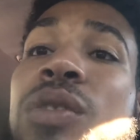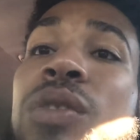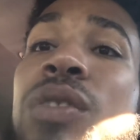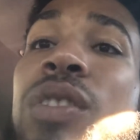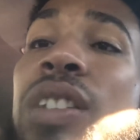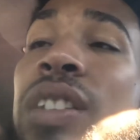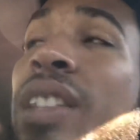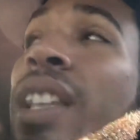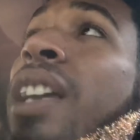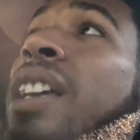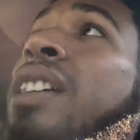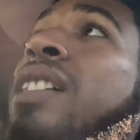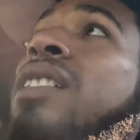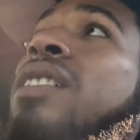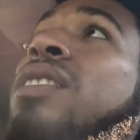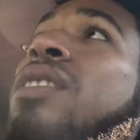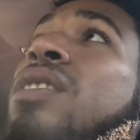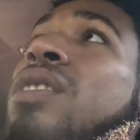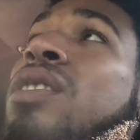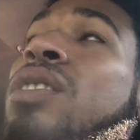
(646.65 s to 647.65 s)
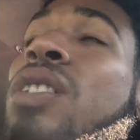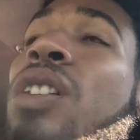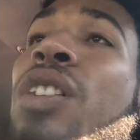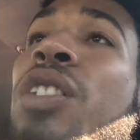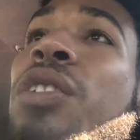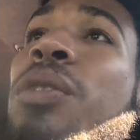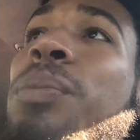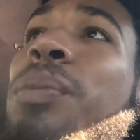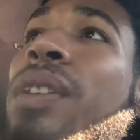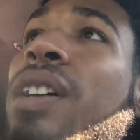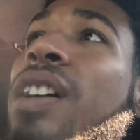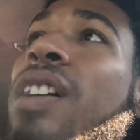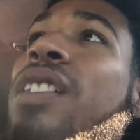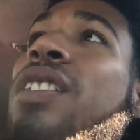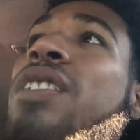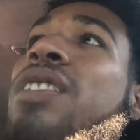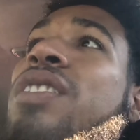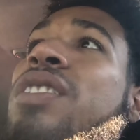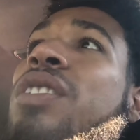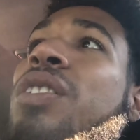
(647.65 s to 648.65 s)
the thing,
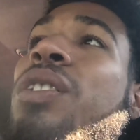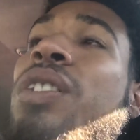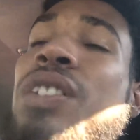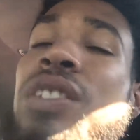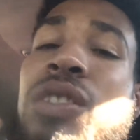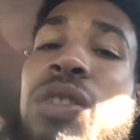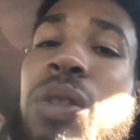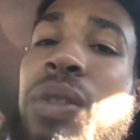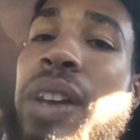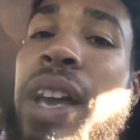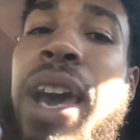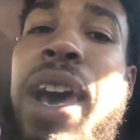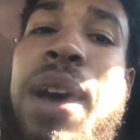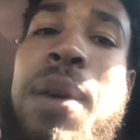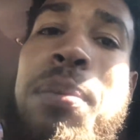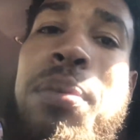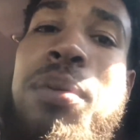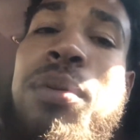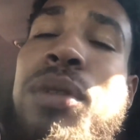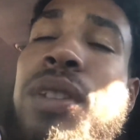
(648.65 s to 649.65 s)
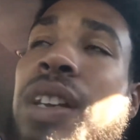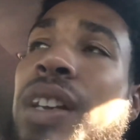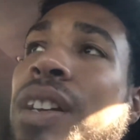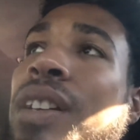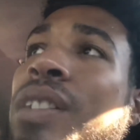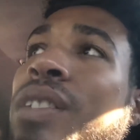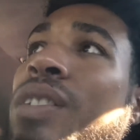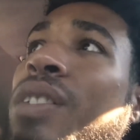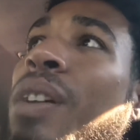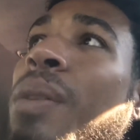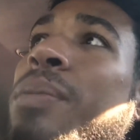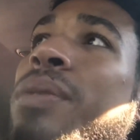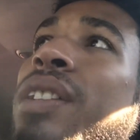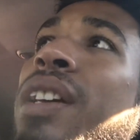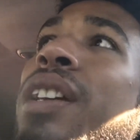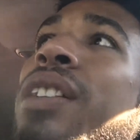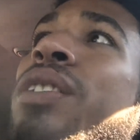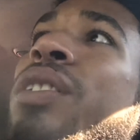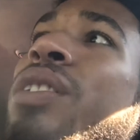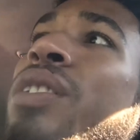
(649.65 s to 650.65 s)
because there is no cap there. You know what I'm
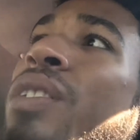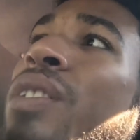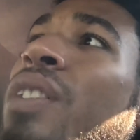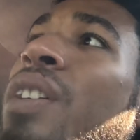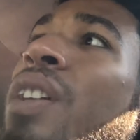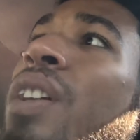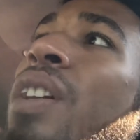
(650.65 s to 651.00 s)
saying? You're